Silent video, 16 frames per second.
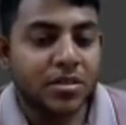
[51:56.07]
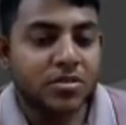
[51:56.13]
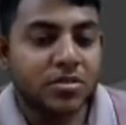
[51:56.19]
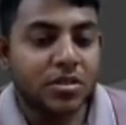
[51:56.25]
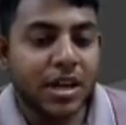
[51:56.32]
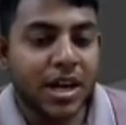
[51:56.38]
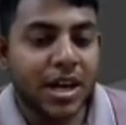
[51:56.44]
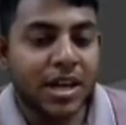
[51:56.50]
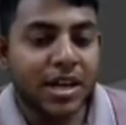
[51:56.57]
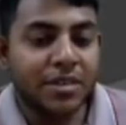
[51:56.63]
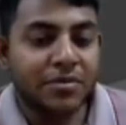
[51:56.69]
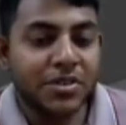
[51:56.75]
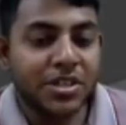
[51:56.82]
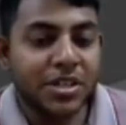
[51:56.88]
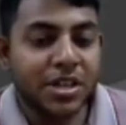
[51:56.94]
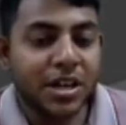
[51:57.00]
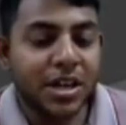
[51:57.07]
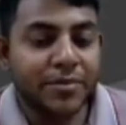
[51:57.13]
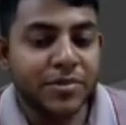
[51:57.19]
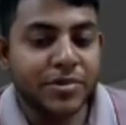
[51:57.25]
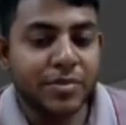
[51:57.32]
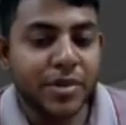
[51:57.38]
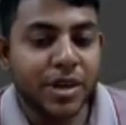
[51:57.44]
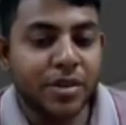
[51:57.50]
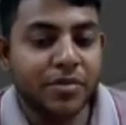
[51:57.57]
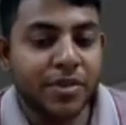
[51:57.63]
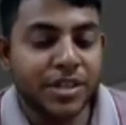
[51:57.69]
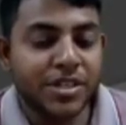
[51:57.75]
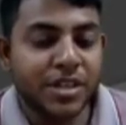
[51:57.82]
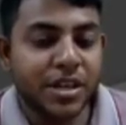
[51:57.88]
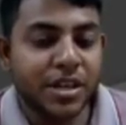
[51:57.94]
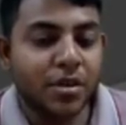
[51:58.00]
There is also the Artificial Limbs
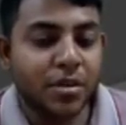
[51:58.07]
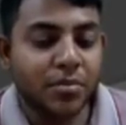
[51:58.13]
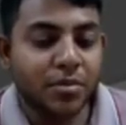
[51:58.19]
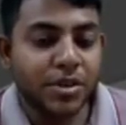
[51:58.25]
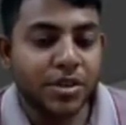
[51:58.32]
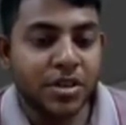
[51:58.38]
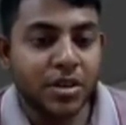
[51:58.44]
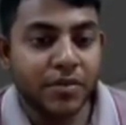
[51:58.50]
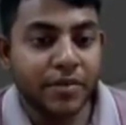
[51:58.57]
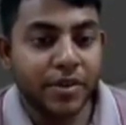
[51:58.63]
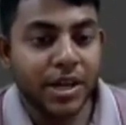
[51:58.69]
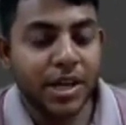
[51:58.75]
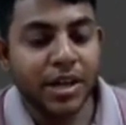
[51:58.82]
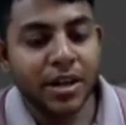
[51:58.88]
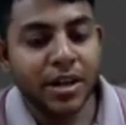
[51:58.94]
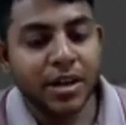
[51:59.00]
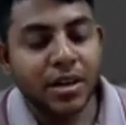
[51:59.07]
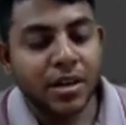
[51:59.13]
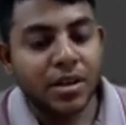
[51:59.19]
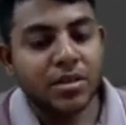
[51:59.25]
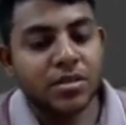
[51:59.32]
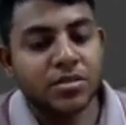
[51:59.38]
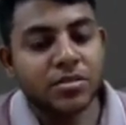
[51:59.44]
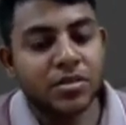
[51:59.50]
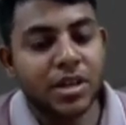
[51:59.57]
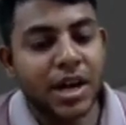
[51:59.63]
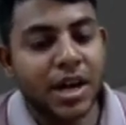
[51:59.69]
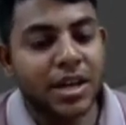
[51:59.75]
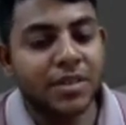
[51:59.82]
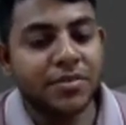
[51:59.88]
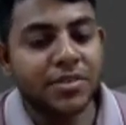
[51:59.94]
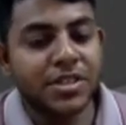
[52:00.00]
Manufacturing Corporation of India.
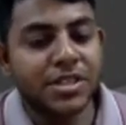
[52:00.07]
So the